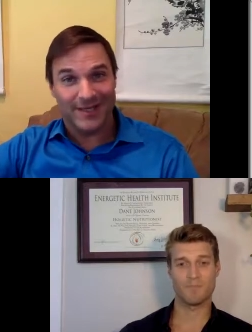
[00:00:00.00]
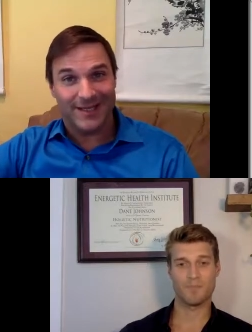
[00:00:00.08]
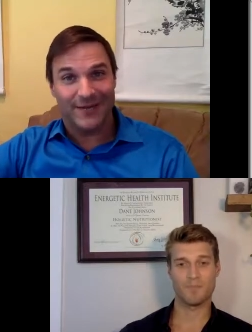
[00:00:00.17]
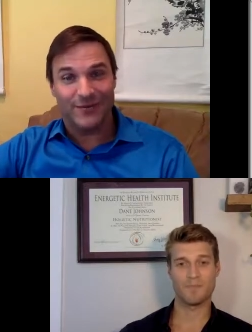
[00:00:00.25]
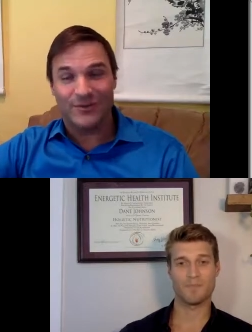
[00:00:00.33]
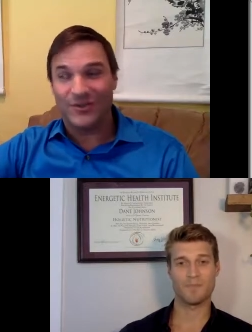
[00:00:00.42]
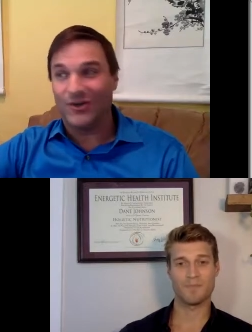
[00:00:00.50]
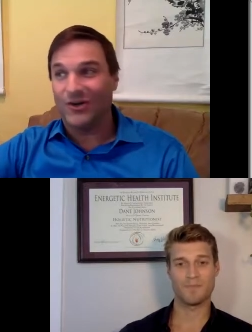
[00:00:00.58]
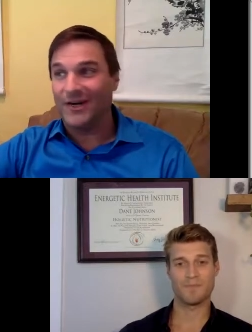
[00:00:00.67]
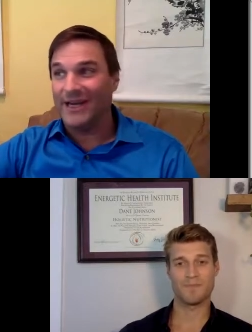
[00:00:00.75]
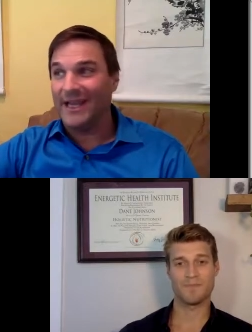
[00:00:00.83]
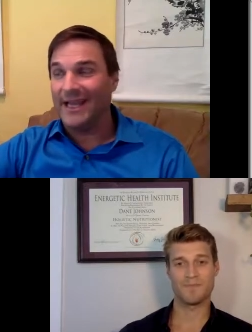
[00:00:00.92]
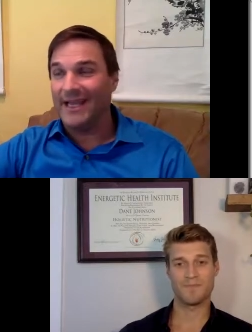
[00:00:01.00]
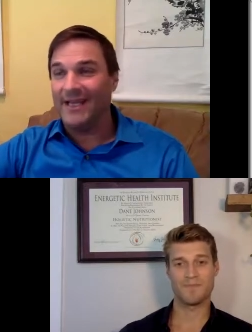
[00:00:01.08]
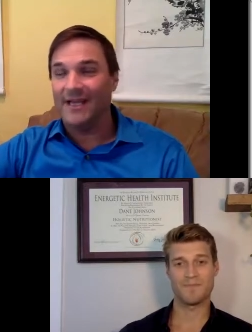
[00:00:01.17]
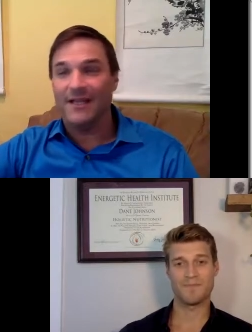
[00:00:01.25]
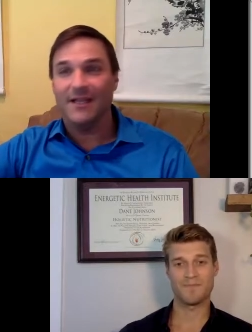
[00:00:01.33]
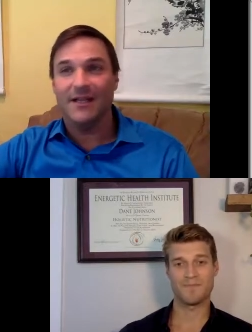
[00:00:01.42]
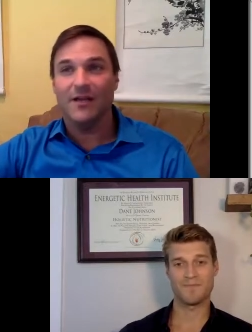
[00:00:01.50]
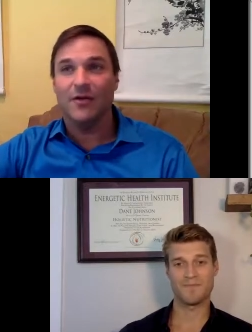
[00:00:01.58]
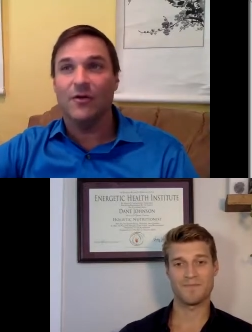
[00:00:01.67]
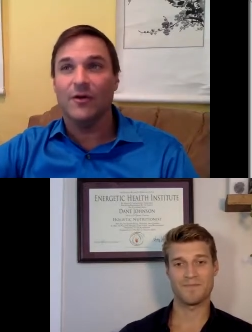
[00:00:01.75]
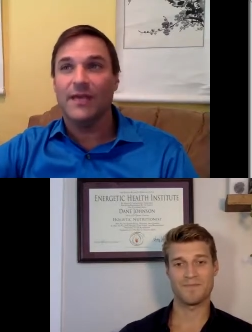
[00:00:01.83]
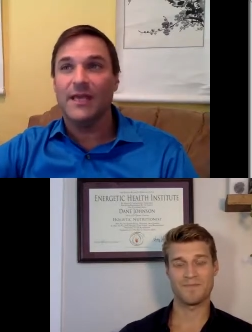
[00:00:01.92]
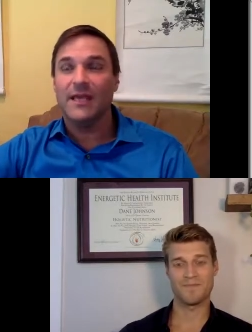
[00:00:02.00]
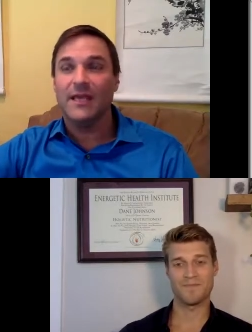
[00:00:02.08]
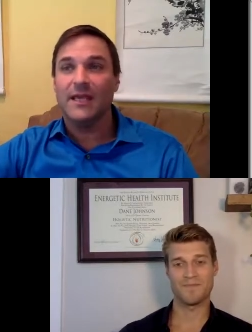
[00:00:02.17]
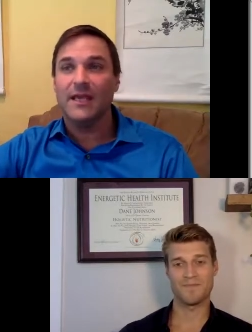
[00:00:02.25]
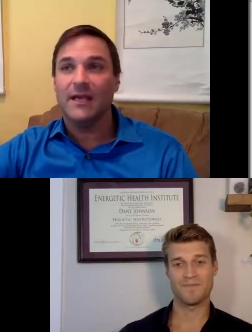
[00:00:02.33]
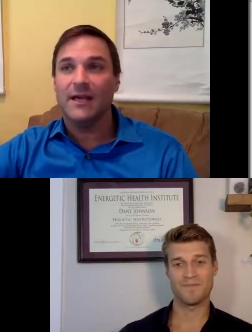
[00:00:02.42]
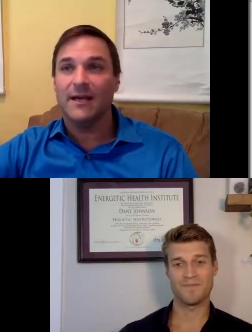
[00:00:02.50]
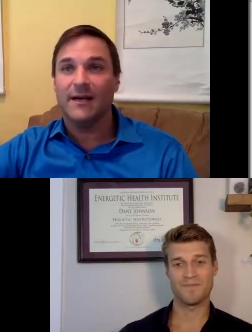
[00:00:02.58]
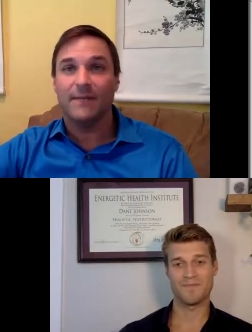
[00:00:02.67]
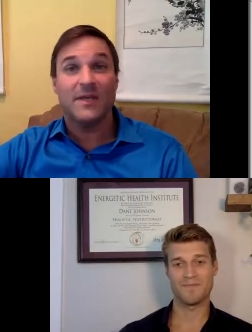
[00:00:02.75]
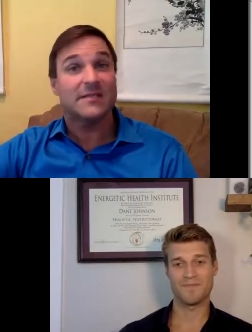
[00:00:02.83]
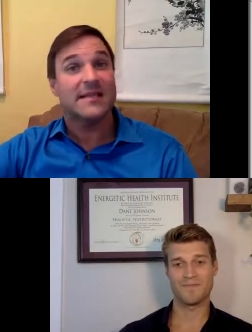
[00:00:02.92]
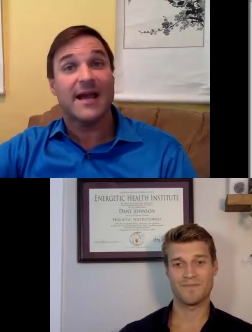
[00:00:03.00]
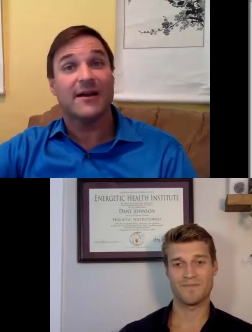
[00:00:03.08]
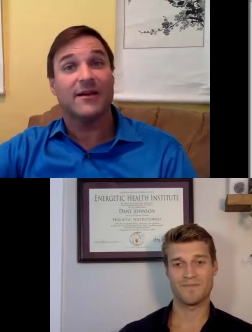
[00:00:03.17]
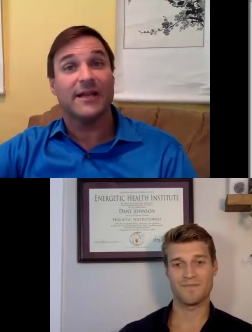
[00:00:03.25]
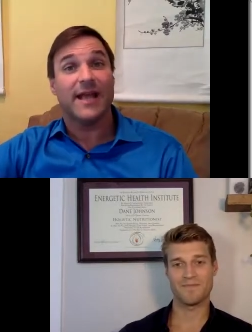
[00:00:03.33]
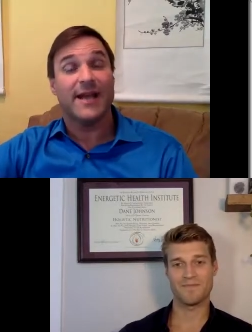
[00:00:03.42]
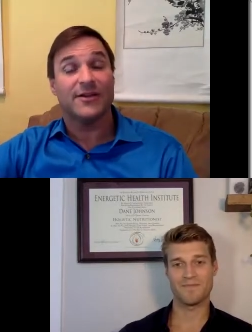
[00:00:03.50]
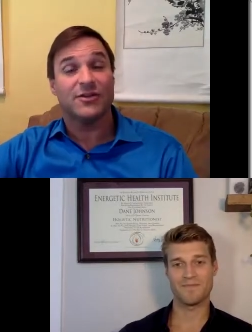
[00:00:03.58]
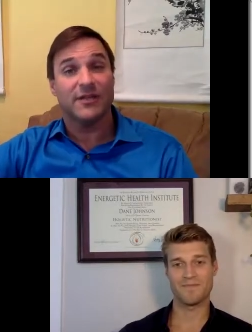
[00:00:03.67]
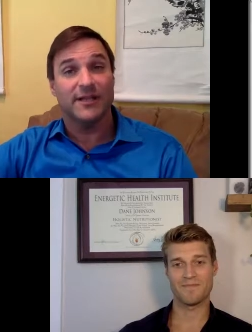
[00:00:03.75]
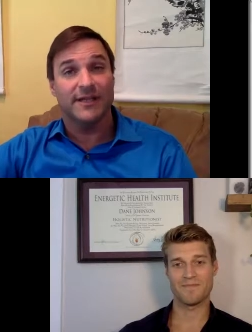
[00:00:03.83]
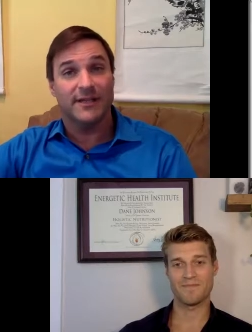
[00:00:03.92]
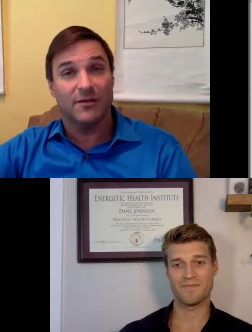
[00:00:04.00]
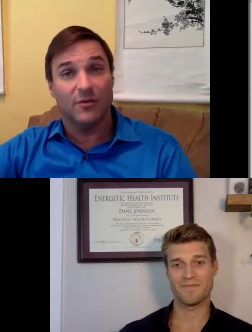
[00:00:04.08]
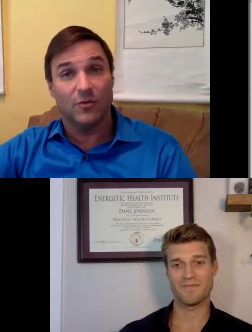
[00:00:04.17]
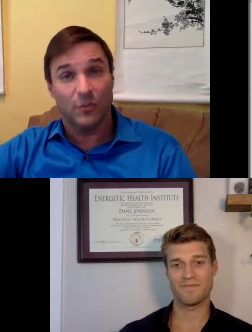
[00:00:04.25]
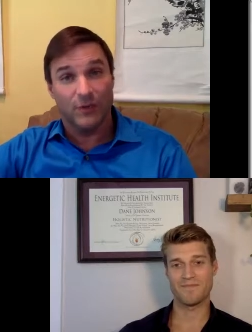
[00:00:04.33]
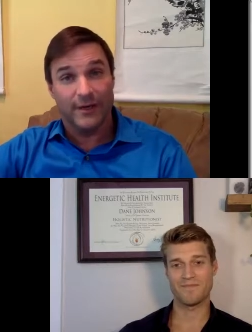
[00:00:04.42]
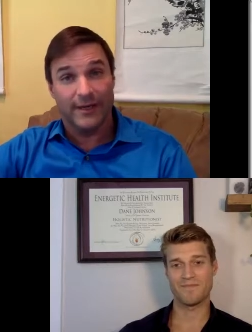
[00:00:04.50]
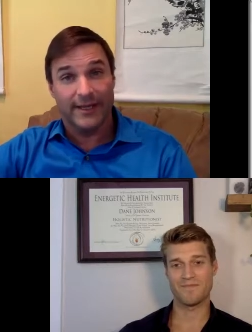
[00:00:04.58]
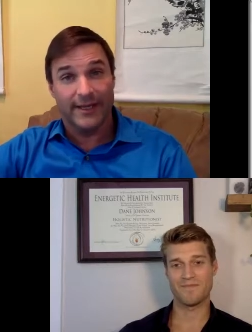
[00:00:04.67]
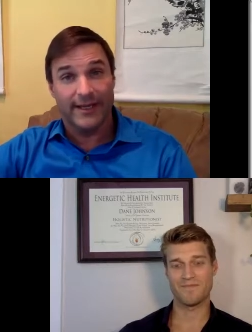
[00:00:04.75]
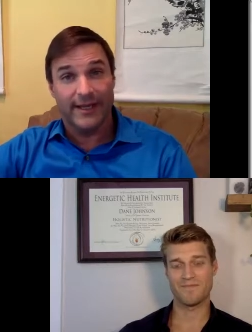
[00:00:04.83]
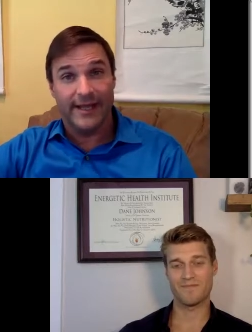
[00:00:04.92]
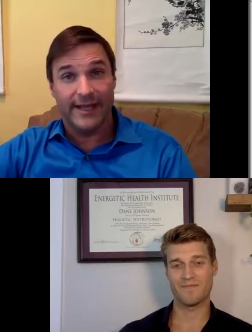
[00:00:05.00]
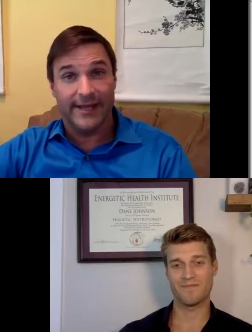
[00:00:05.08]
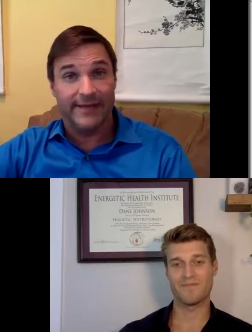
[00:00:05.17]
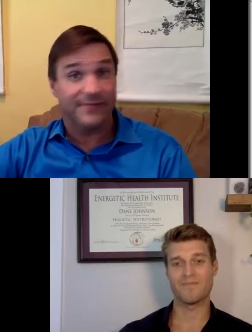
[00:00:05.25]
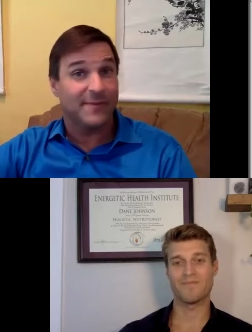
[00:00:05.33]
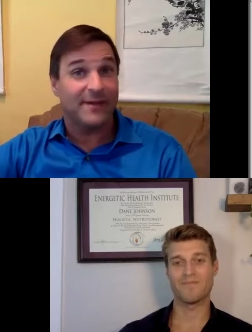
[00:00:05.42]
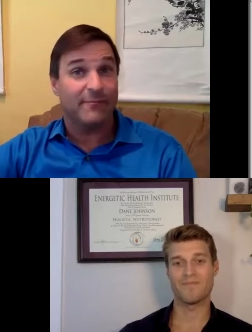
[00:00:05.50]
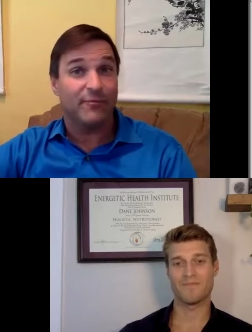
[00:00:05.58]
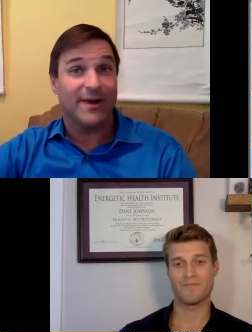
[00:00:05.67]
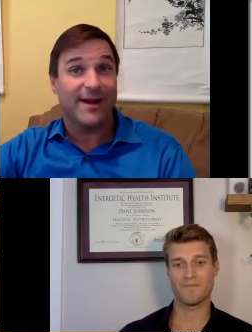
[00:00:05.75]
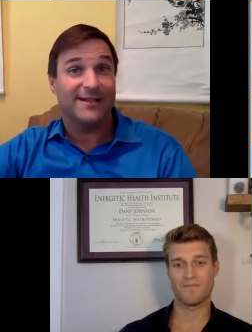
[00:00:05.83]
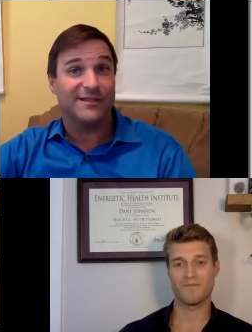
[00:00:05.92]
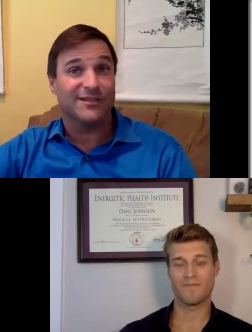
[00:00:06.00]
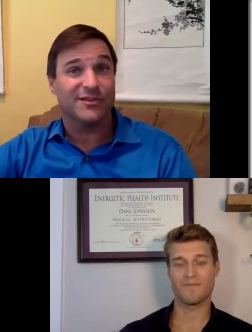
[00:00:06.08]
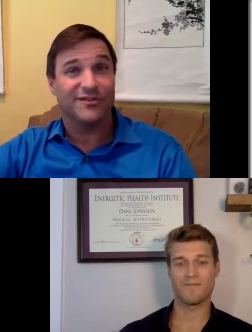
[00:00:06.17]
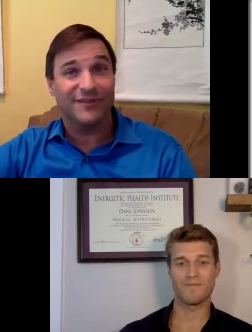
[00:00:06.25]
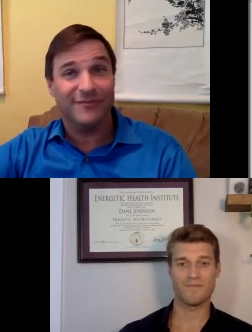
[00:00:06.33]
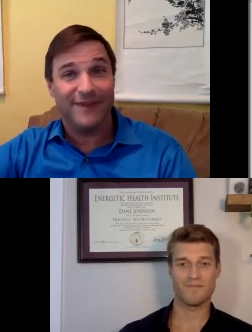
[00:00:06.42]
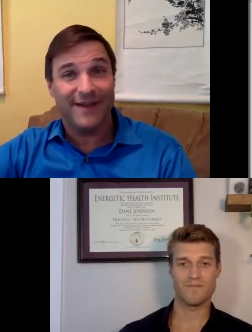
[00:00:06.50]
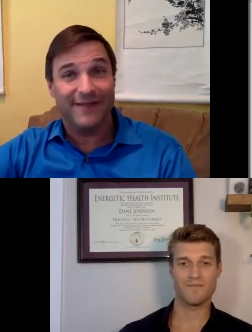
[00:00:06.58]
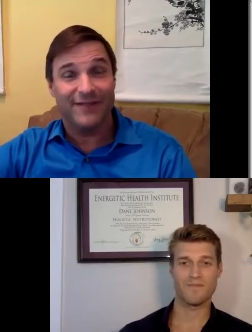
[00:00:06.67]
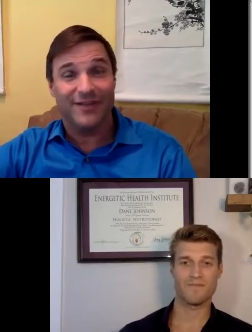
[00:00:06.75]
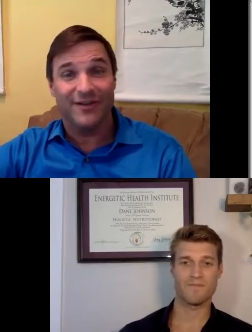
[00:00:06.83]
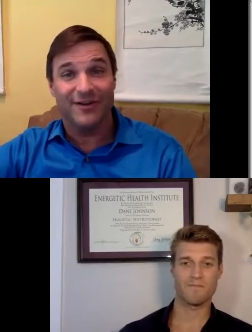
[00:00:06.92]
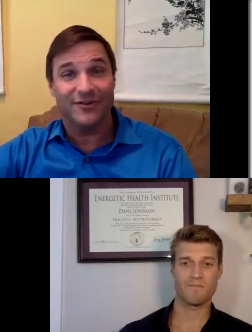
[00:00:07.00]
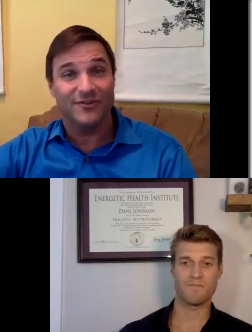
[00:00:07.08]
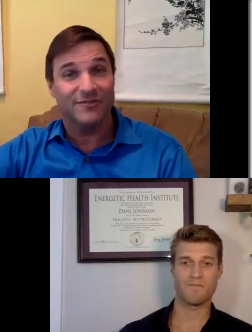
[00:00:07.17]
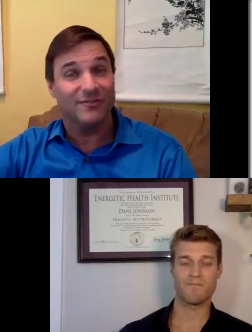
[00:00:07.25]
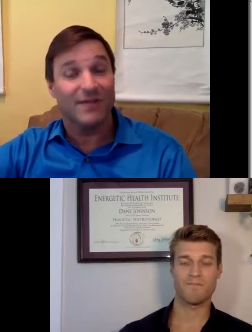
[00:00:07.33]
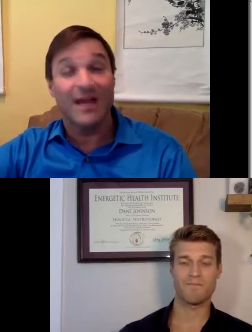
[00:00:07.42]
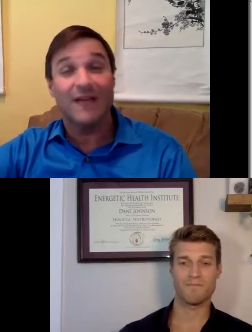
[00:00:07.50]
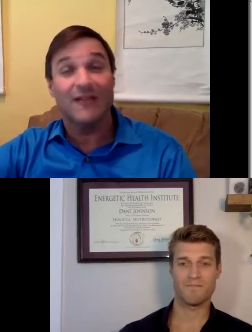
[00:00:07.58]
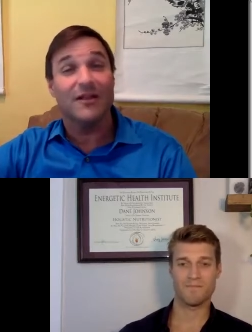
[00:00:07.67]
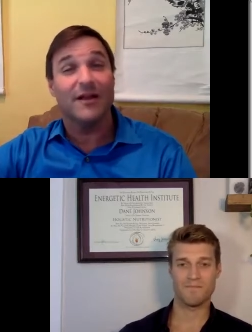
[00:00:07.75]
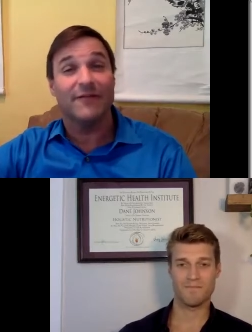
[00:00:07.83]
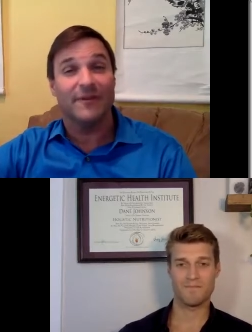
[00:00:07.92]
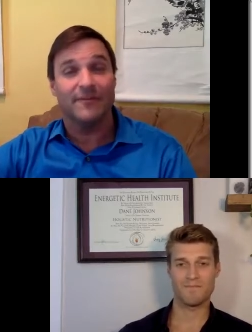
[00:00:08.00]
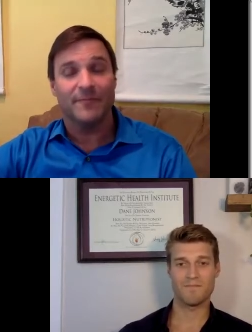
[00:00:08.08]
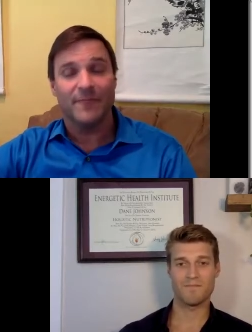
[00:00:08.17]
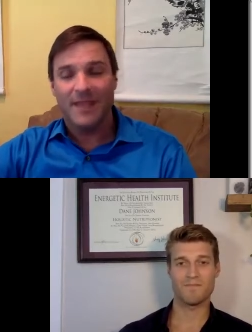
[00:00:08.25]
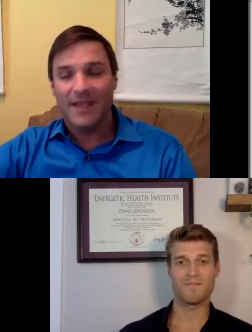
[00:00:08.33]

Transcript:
Speaker 1: that I was on, and you know, he um, he's down in Ashland, Oregon, and has been in practice 35 years. I love him.